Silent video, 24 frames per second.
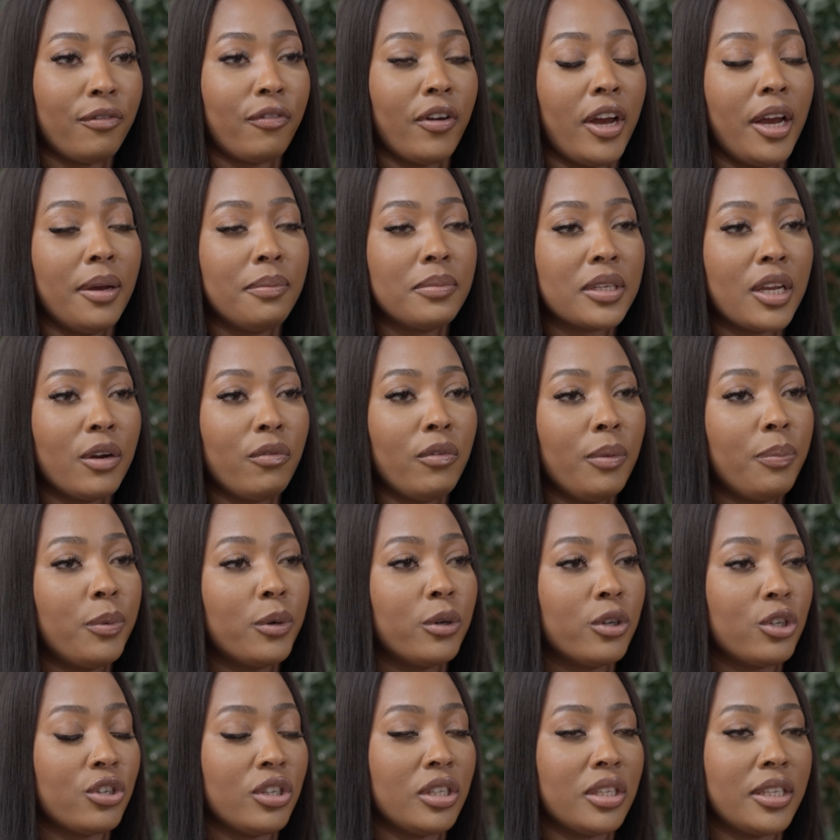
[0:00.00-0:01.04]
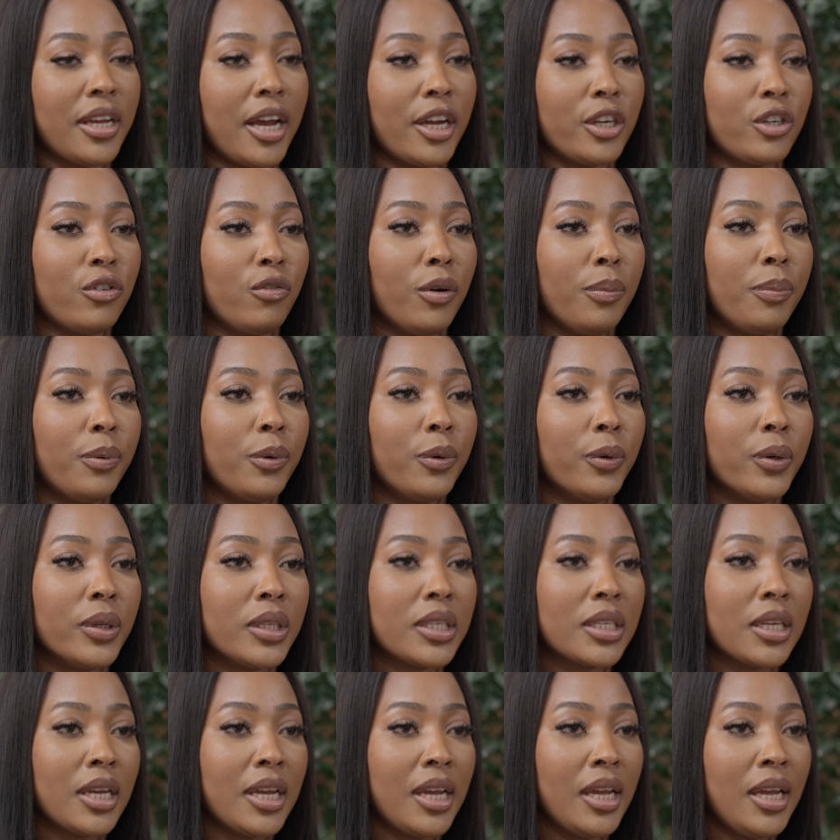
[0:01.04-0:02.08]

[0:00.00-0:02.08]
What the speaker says: firms can report transaction reports